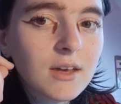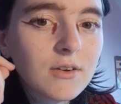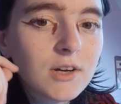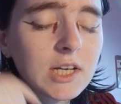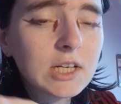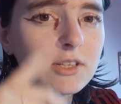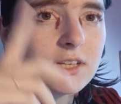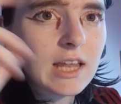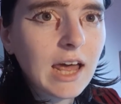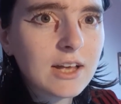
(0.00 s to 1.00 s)
We do the
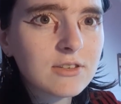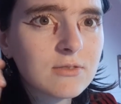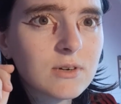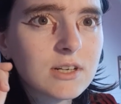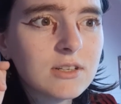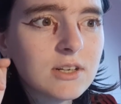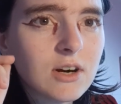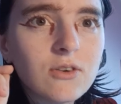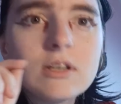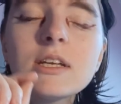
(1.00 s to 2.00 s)
last one
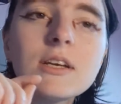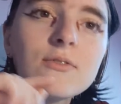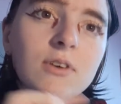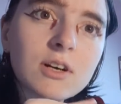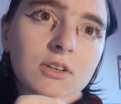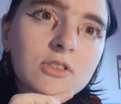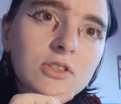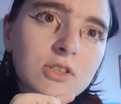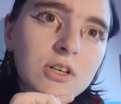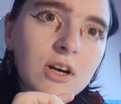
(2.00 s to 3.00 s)
only if we're
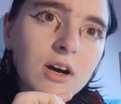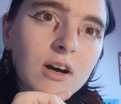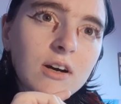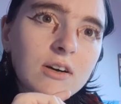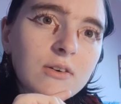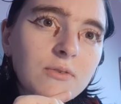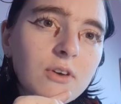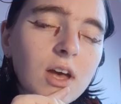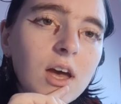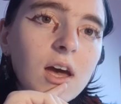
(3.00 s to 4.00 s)
unsure of
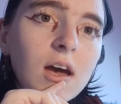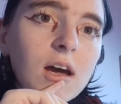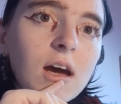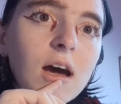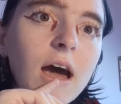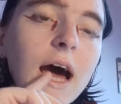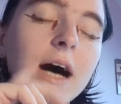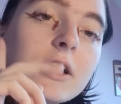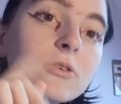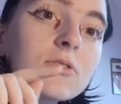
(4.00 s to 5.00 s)

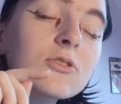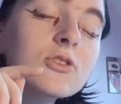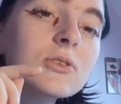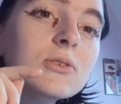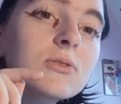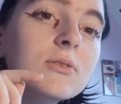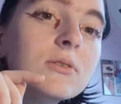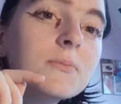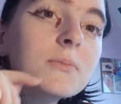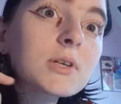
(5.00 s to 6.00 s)
how to
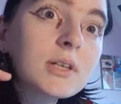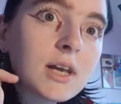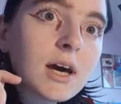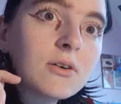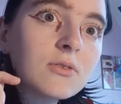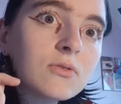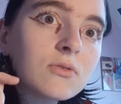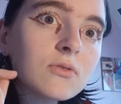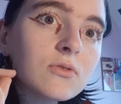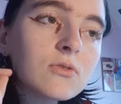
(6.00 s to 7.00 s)

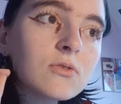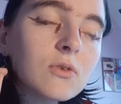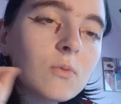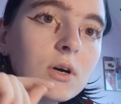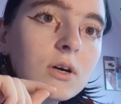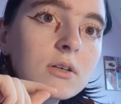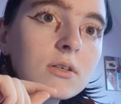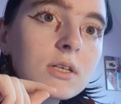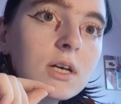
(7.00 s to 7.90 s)
pronounce the word.